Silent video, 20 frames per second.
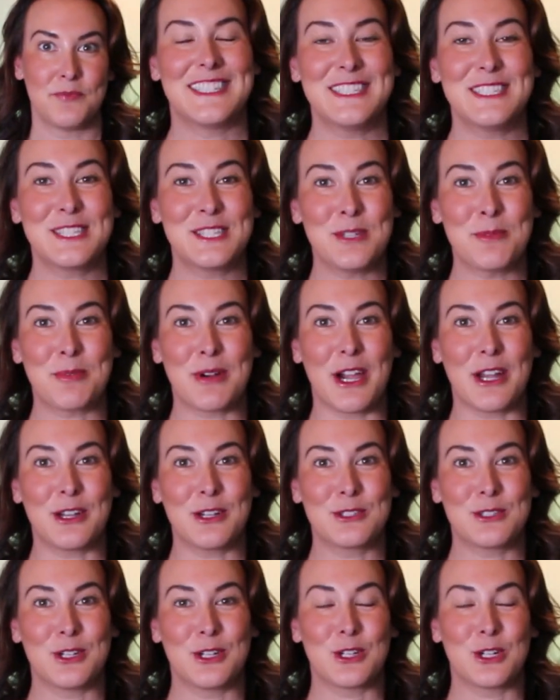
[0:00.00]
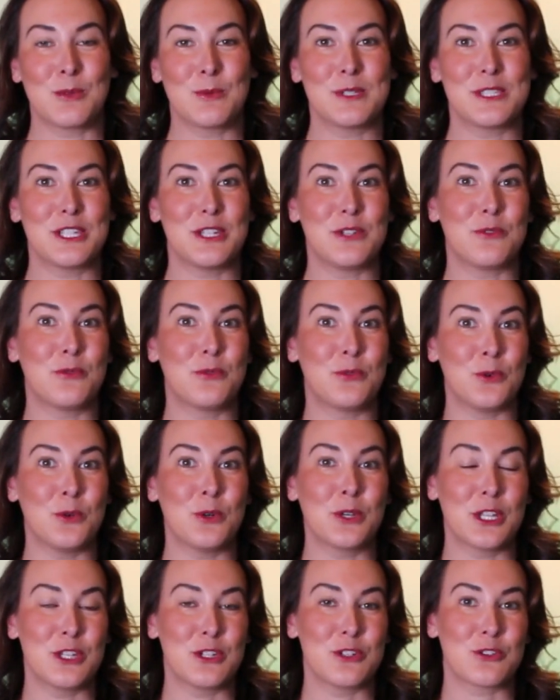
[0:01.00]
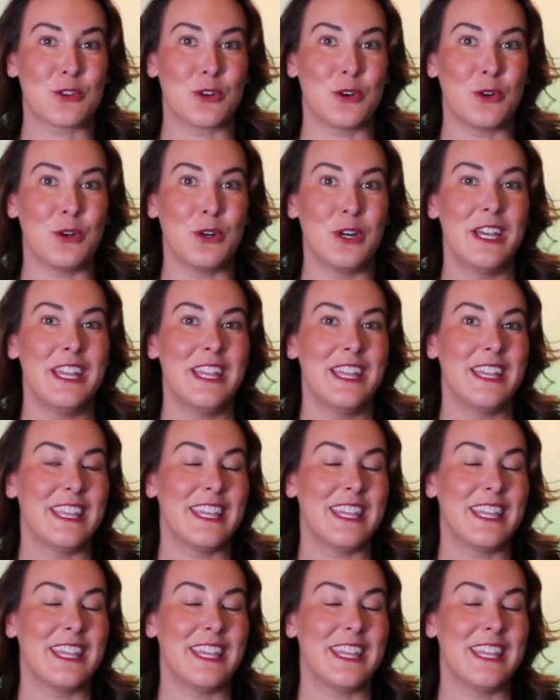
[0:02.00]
Since the product owner was in full control,